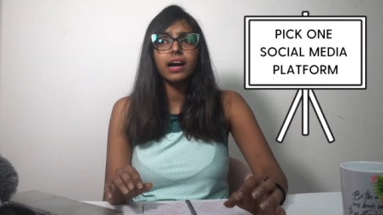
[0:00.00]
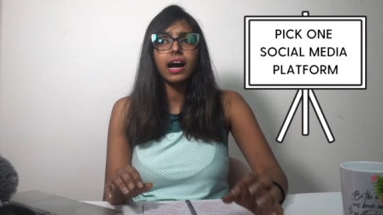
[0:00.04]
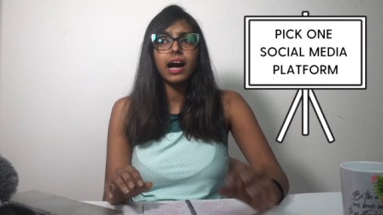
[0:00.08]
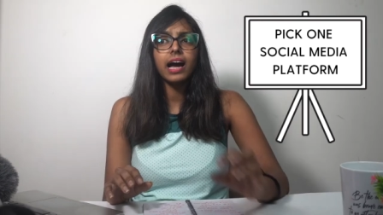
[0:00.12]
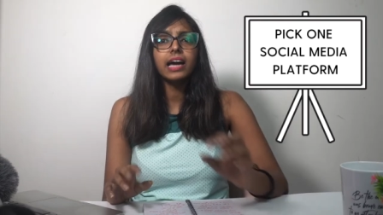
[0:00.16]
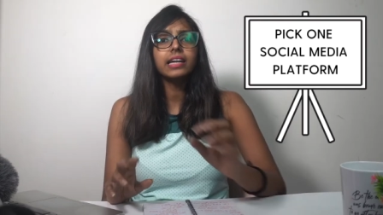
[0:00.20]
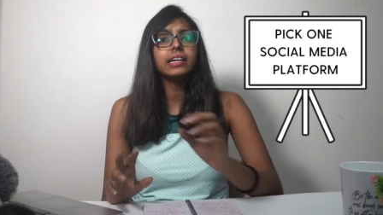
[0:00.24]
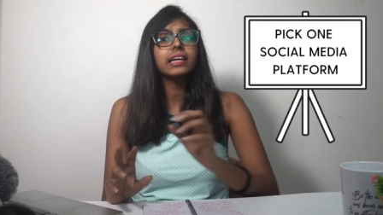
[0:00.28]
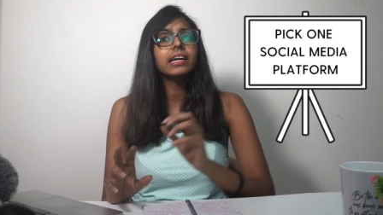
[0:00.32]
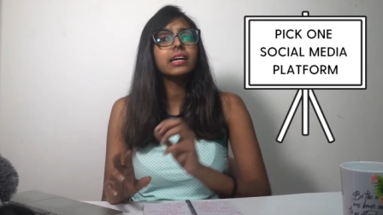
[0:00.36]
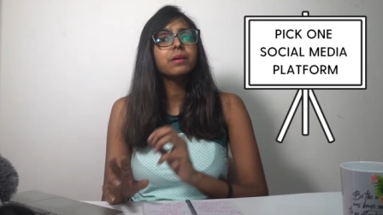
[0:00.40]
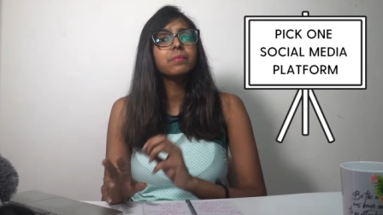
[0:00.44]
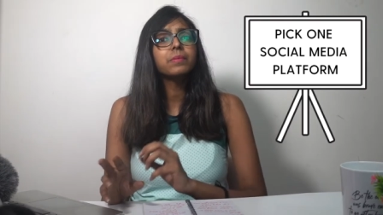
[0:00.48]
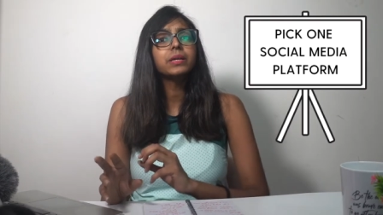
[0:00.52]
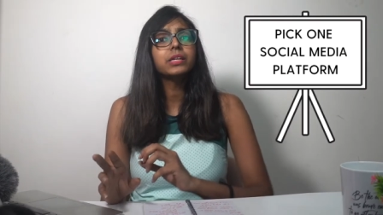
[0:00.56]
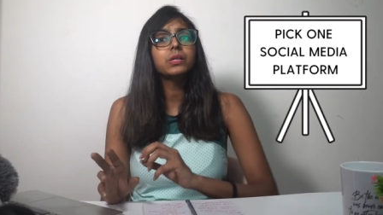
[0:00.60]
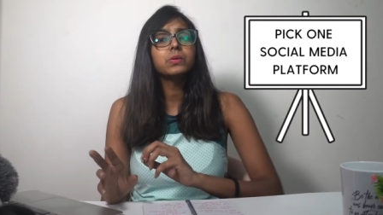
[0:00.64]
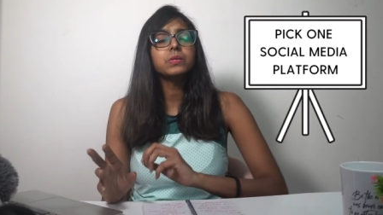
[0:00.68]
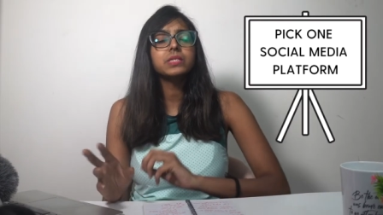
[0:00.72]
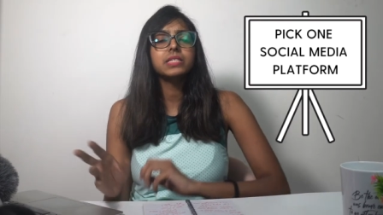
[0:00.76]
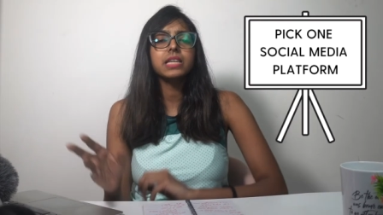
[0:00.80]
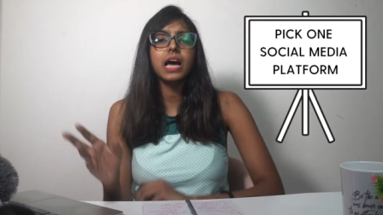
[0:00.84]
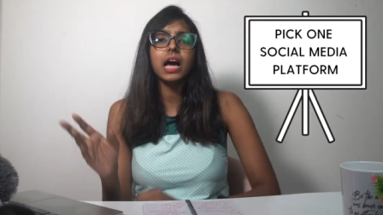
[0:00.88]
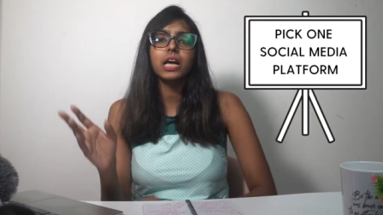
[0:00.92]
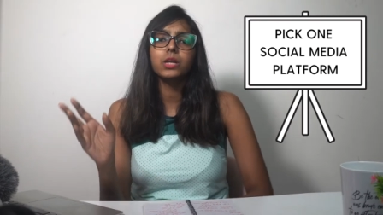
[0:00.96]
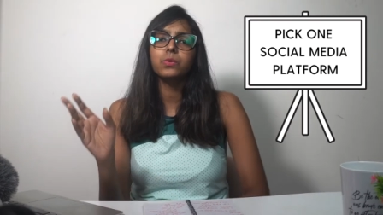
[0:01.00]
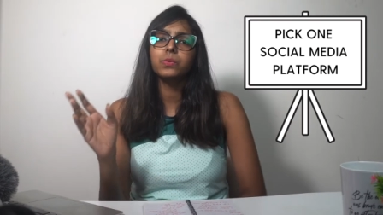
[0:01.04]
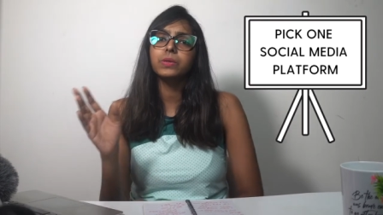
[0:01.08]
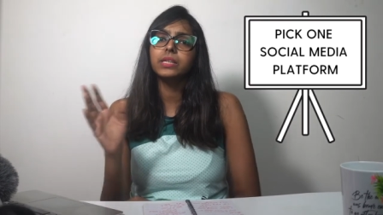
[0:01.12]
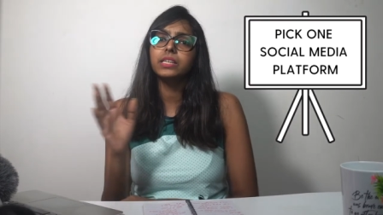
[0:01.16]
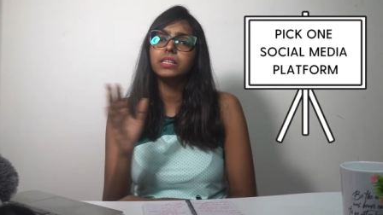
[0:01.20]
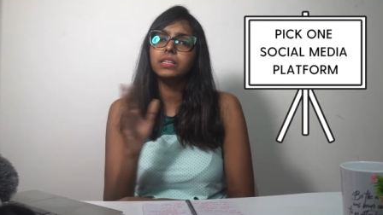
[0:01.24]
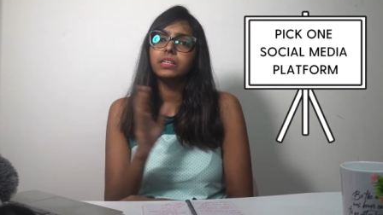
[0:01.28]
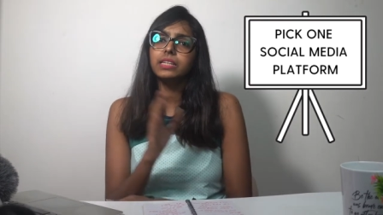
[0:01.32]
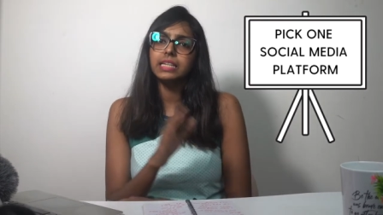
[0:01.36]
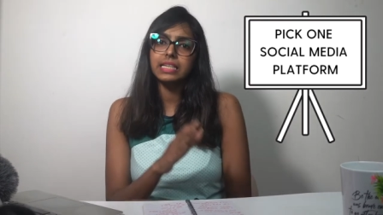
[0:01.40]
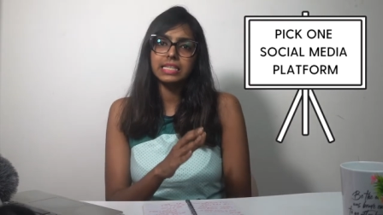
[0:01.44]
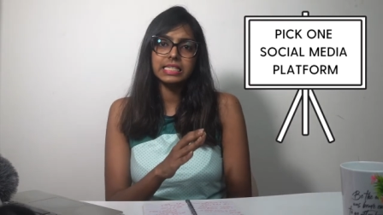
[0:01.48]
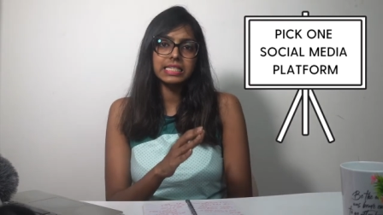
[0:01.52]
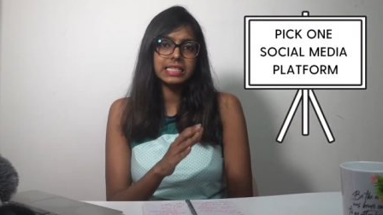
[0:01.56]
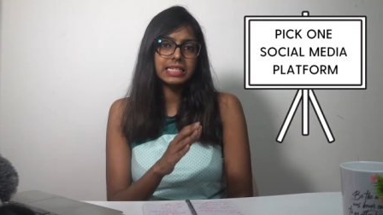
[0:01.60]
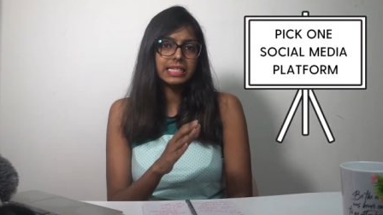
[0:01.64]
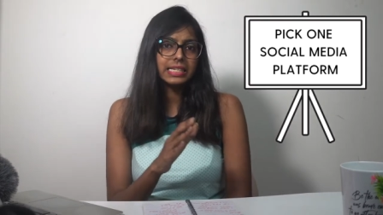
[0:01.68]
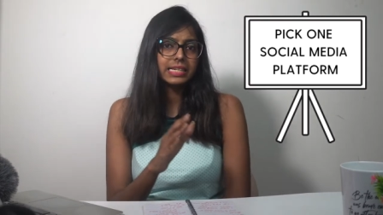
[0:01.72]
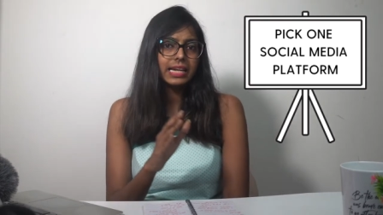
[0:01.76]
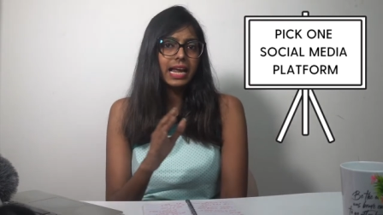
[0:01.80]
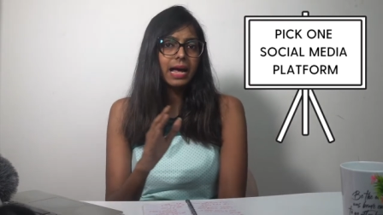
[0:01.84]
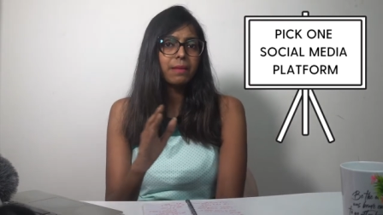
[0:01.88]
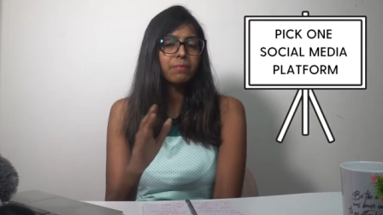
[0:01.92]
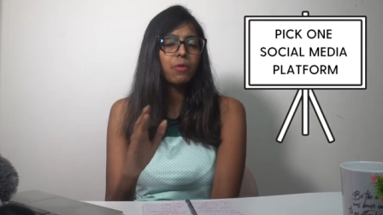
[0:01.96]
I recommend you start with either
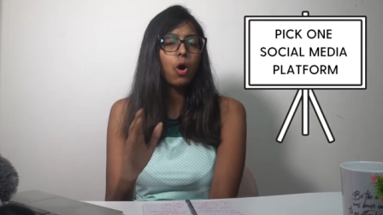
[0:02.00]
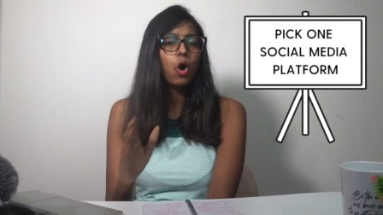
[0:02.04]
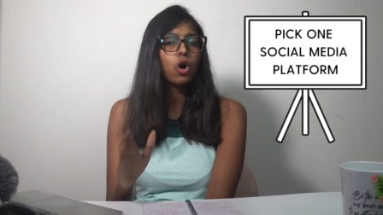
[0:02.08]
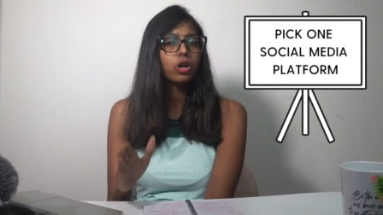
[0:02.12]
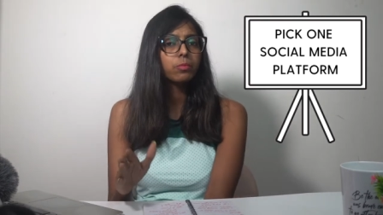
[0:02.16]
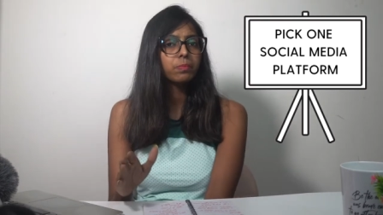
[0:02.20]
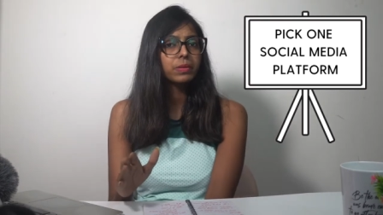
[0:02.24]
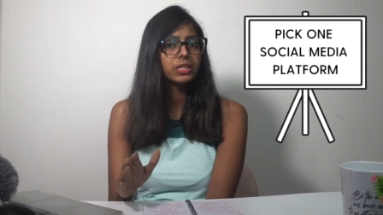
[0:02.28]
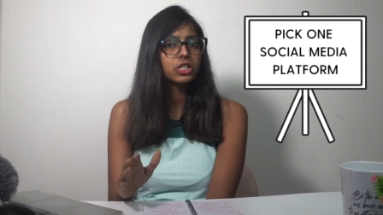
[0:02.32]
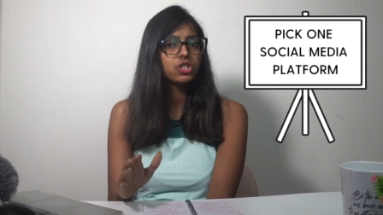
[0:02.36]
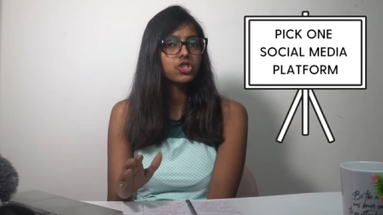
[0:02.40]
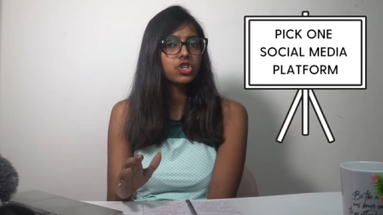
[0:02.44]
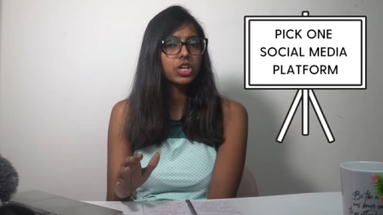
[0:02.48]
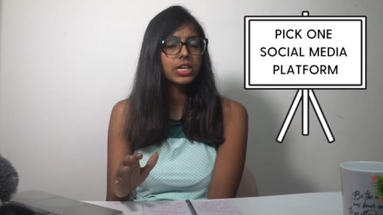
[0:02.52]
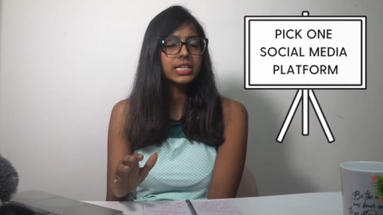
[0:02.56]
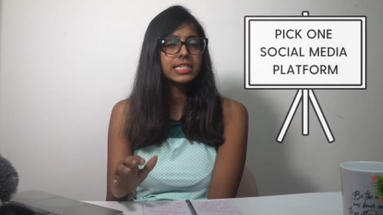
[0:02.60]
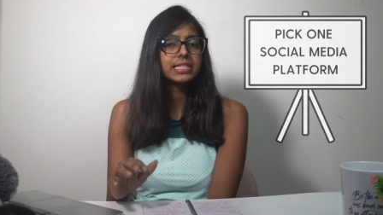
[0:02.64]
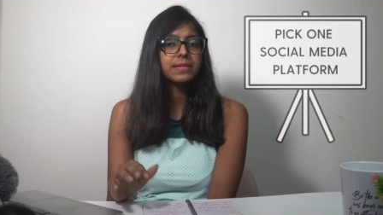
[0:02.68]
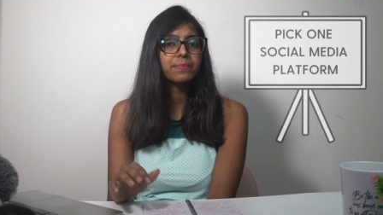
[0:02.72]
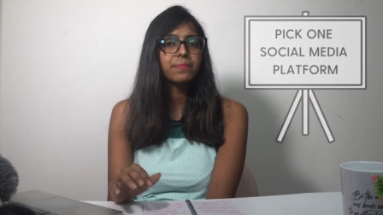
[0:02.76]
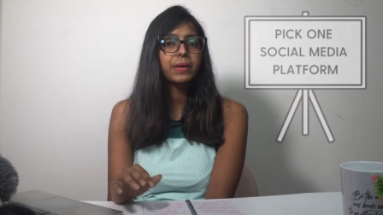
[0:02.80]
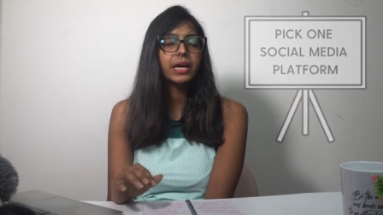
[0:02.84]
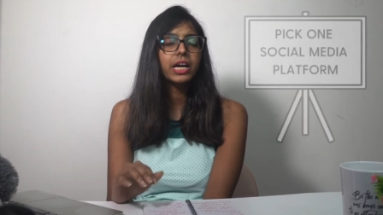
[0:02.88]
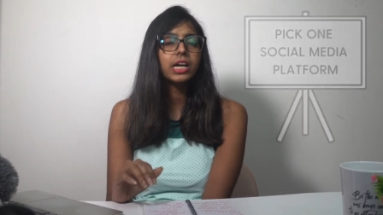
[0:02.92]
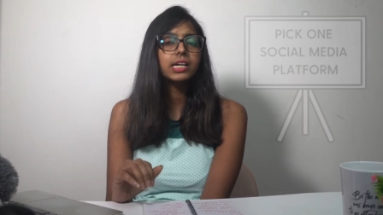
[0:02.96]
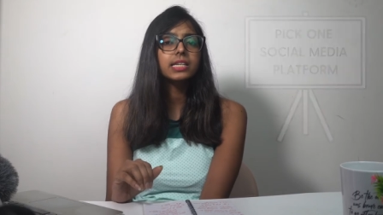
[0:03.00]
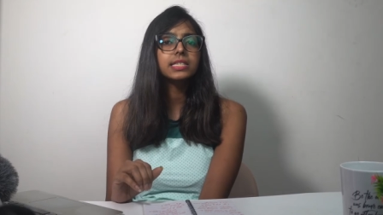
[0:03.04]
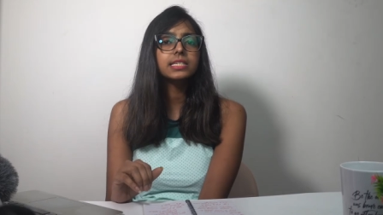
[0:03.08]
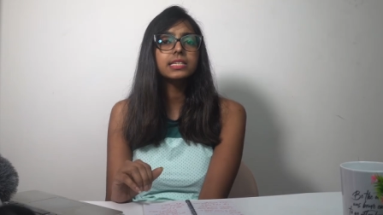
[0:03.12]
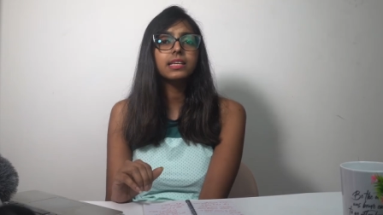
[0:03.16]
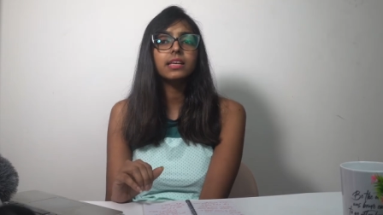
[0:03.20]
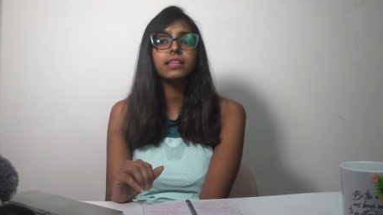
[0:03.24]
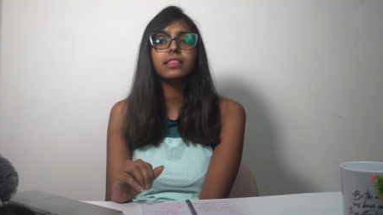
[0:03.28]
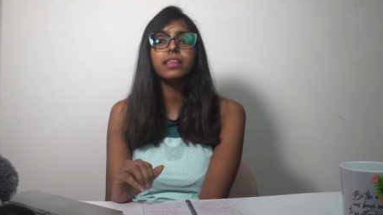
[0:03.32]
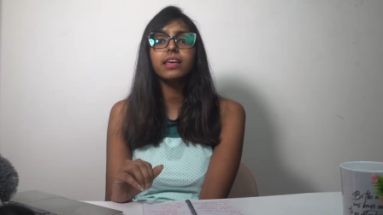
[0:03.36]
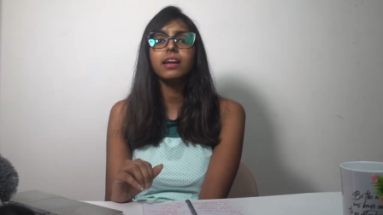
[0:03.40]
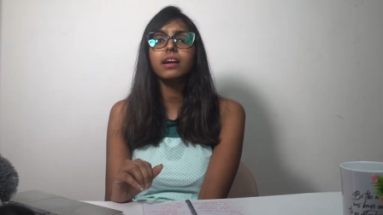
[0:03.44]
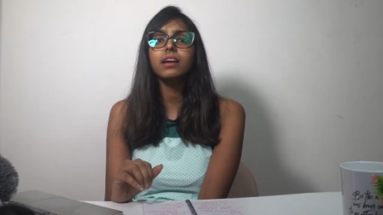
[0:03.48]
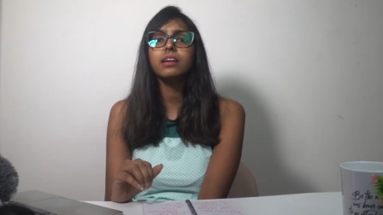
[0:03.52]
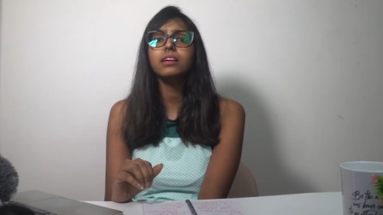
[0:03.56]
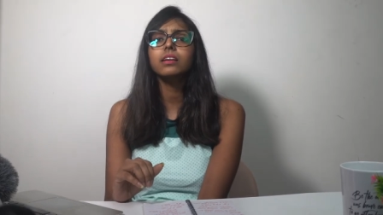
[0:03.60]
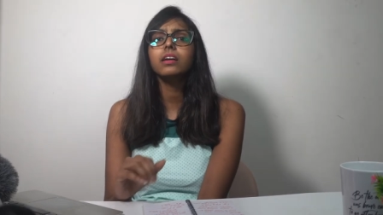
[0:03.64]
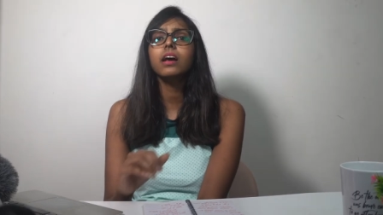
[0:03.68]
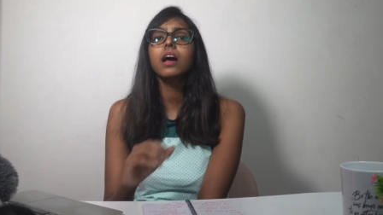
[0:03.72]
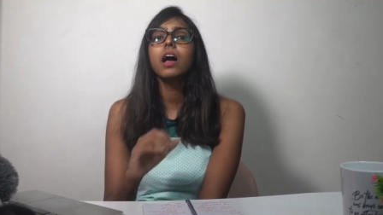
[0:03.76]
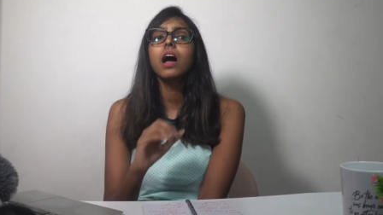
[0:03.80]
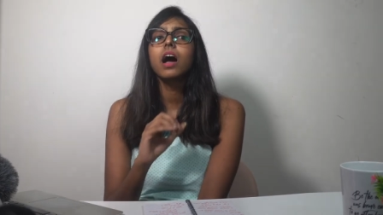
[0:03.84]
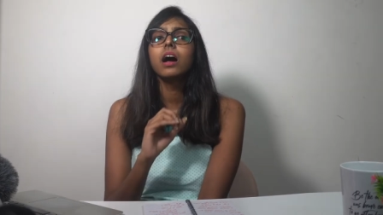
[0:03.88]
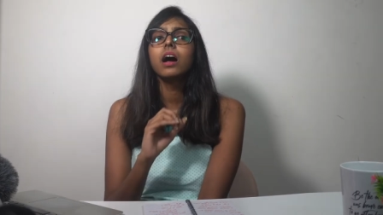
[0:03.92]
Instagram or Pinterest because there are